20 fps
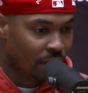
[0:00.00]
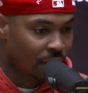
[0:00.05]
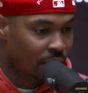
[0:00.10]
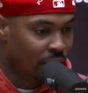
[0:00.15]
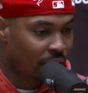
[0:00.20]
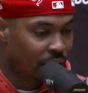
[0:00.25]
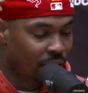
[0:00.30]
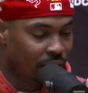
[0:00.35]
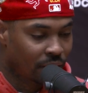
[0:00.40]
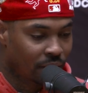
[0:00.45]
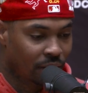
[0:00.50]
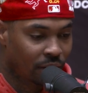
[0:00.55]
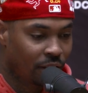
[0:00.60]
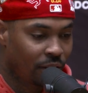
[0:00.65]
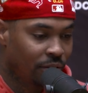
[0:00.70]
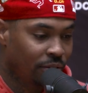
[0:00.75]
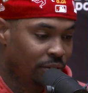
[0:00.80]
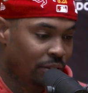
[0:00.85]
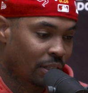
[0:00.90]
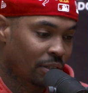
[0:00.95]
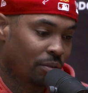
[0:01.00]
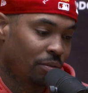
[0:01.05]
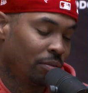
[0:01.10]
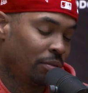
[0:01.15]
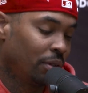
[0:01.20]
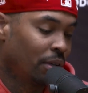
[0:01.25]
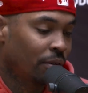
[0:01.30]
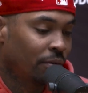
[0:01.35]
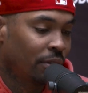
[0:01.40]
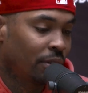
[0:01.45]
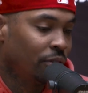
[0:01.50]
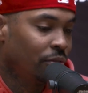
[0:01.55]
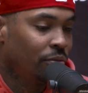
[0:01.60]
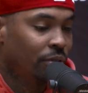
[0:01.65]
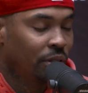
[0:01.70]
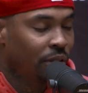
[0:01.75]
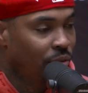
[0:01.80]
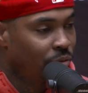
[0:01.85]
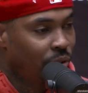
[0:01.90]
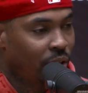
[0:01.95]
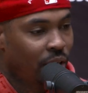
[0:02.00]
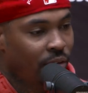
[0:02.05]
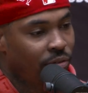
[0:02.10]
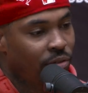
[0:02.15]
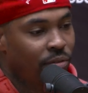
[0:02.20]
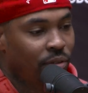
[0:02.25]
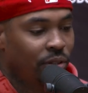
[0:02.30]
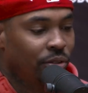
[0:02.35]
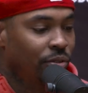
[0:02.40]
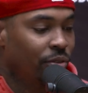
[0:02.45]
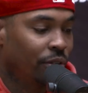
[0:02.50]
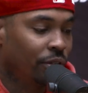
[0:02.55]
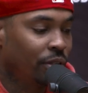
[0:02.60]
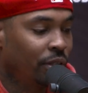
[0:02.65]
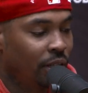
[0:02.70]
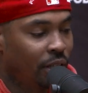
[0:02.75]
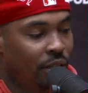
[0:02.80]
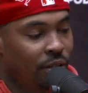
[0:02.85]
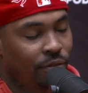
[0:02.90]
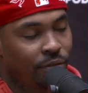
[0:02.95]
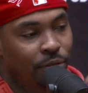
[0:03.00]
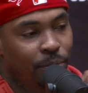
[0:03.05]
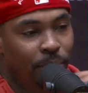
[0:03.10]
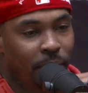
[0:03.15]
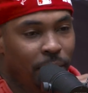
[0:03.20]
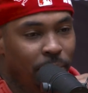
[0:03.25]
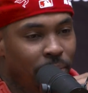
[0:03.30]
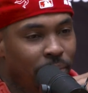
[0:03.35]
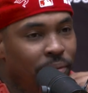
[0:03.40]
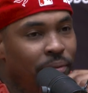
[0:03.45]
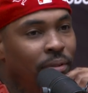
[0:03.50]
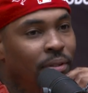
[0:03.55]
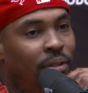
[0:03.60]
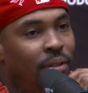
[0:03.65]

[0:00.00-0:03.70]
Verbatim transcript: And he was like, "Whatever you want to, whatever you want to do, or you can interview people."